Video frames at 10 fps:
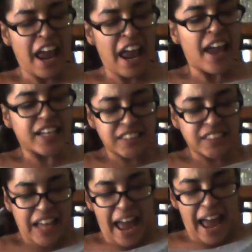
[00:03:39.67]
is
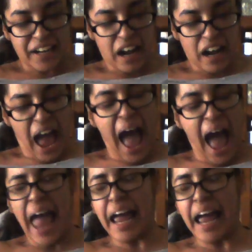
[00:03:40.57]
that I
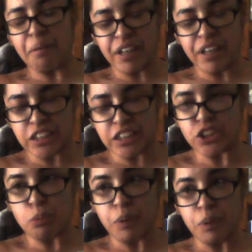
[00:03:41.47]
am the
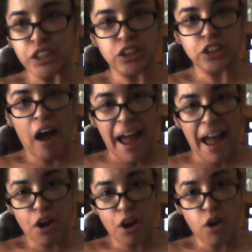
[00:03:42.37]
consumer, so I
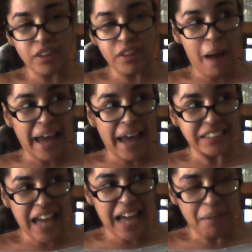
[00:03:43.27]
know the body
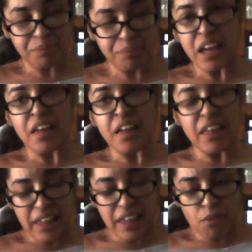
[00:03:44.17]
type that
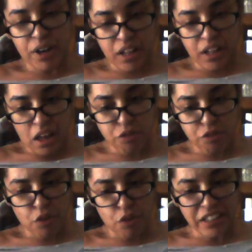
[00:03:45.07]
they want to look
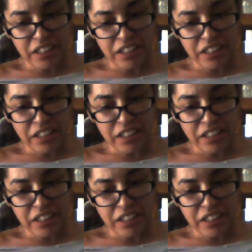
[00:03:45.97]
for.